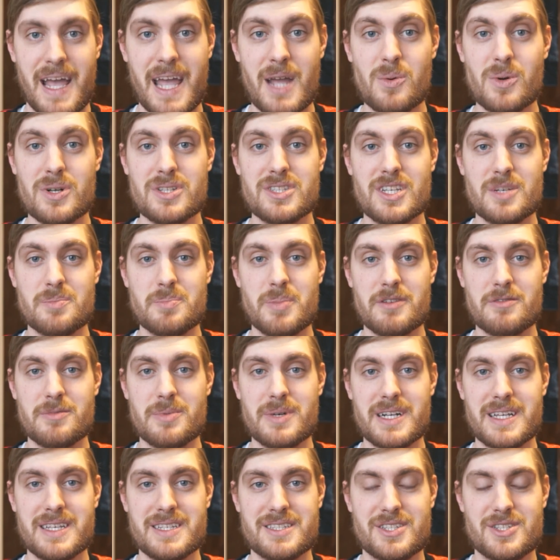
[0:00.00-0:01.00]
Hey, what's up,
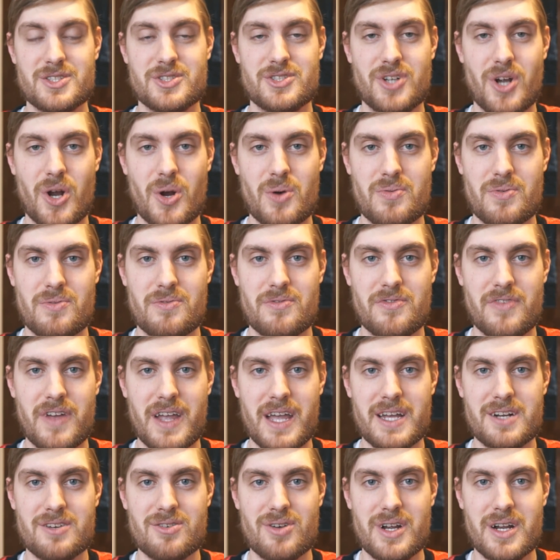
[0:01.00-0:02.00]
everybody? This is Joe from
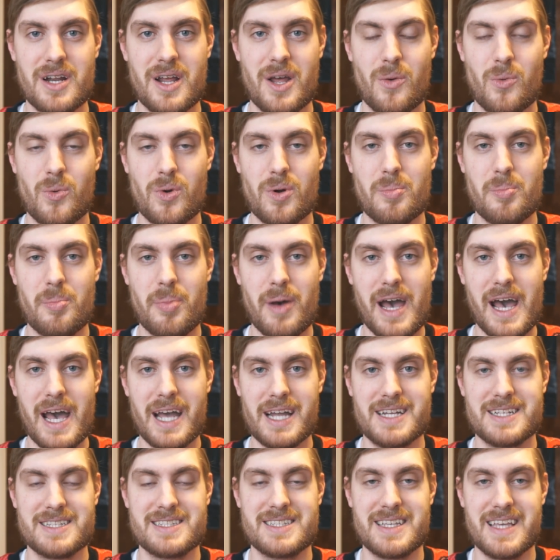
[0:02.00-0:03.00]
Phandroid. We're
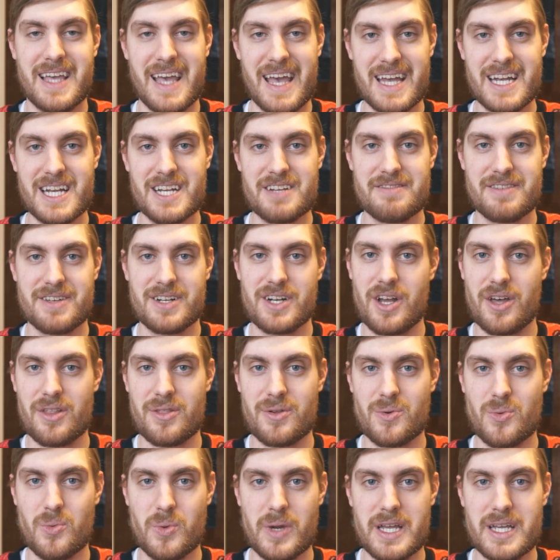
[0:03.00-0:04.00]
back. It's the end of
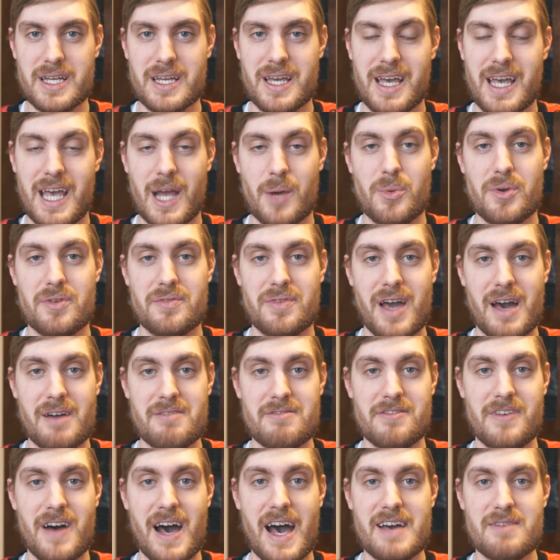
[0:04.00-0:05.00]
another week, and we've got
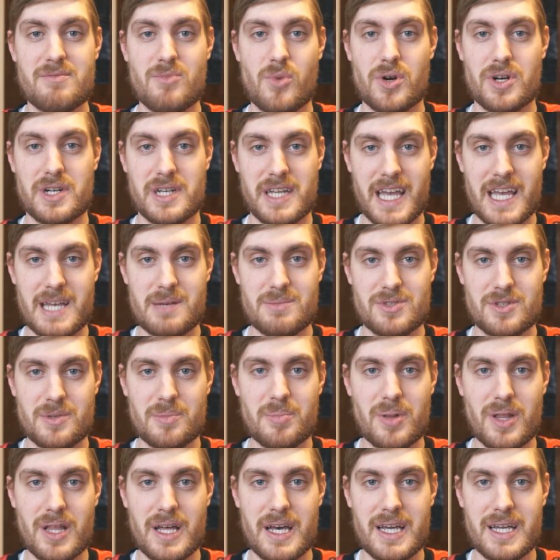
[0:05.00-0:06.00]
five more games to
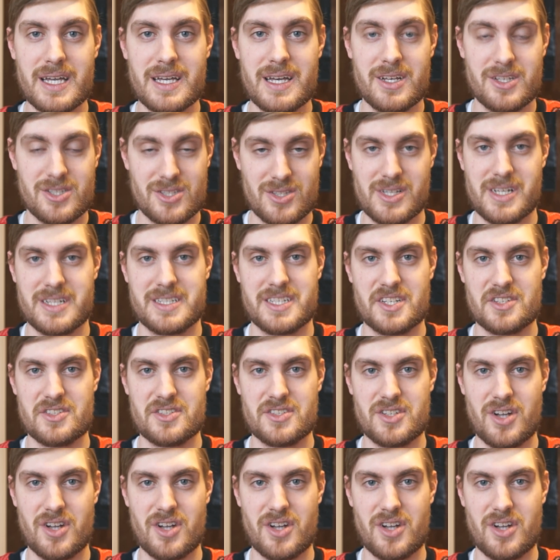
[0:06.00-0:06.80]
play, so let's get